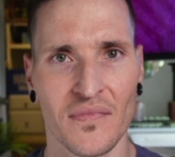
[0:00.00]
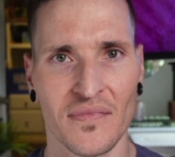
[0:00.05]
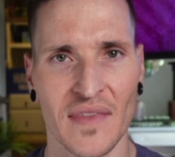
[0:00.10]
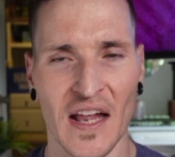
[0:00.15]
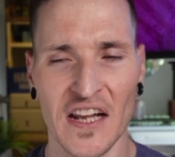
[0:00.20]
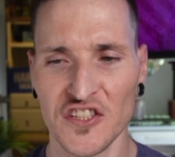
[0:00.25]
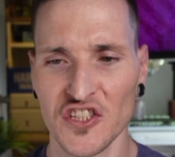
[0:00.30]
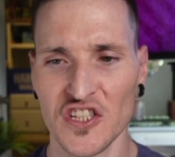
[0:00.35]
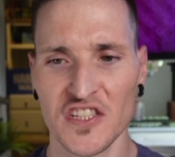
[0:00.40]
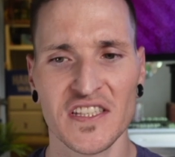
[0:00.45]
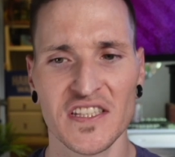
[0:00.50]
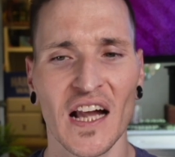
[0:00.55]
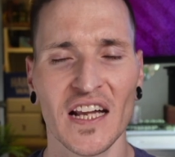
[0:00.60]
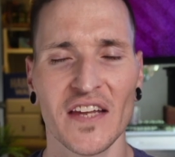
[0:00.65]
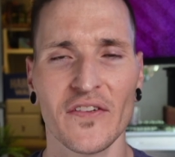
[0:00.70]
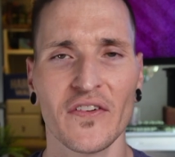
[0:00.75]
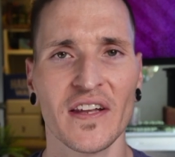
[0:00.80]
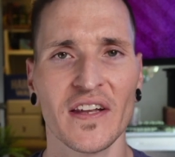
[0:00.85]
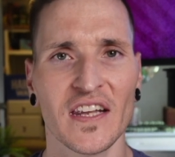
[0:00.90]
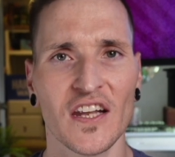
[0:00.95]
That is just not
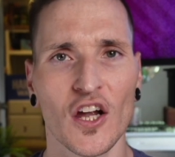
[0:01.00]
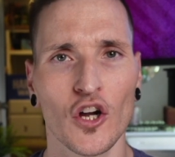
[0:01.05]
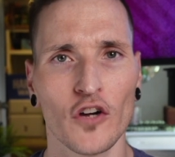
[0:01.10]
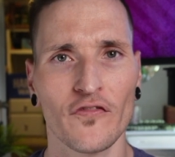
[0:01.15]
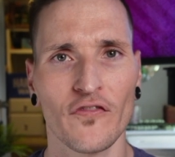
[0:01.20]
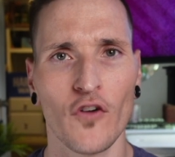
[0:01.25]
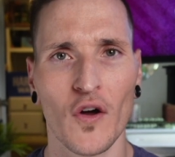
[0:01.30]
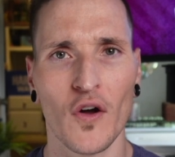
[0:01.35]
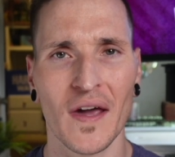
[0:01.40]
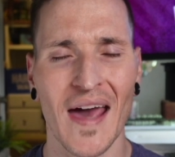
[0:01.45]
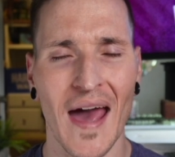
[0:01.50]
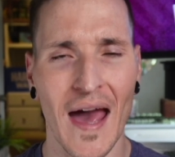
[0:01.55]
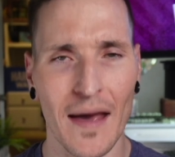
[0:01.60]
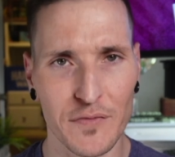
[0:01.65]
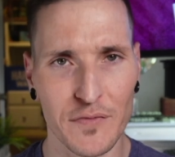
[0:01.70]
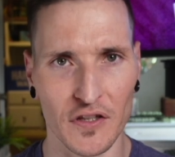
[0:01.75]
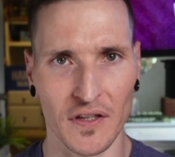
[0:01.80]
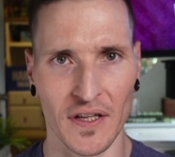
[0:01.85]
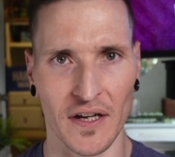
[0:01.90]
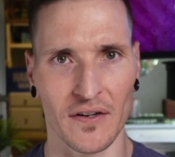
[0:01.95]
even in her
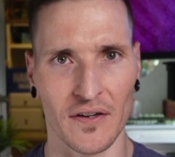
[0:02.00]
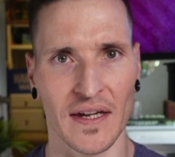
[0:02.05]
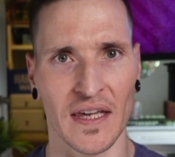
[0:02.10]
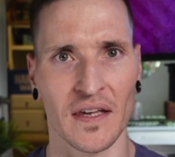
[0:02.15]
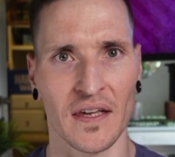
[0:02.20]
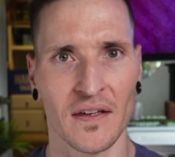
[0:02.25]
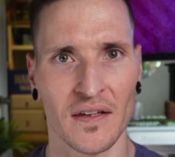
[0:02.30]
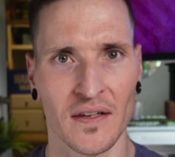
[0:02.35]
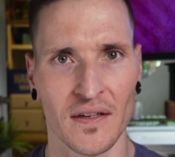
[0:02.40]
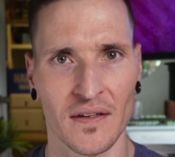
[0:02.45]
vocabulary.